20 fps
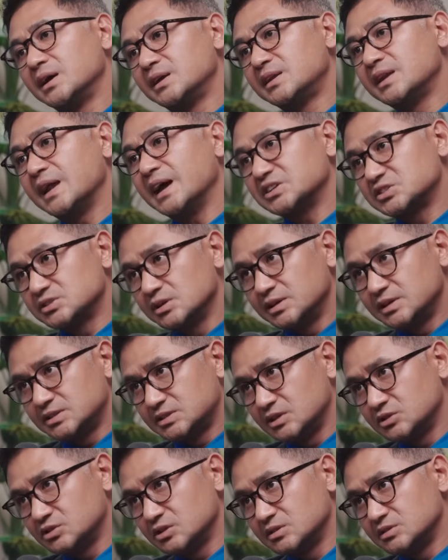irrational
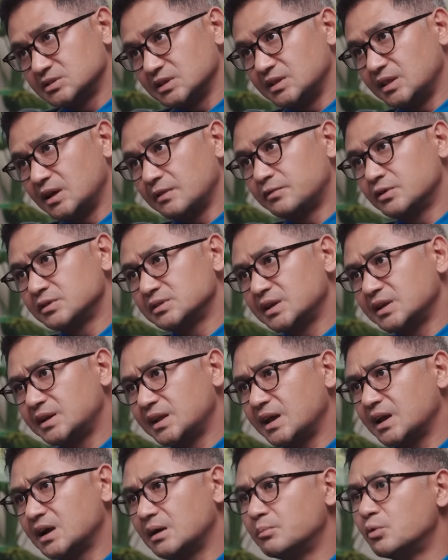decisions, and therefore they
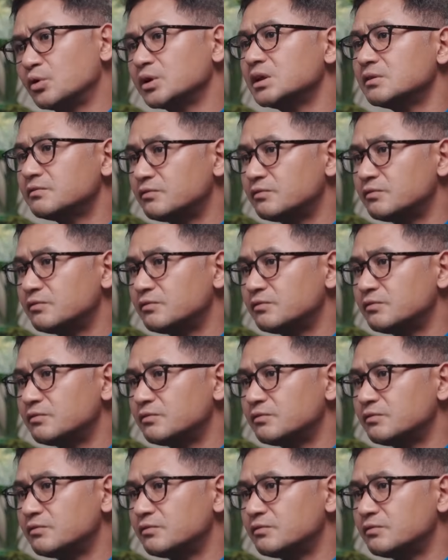take a more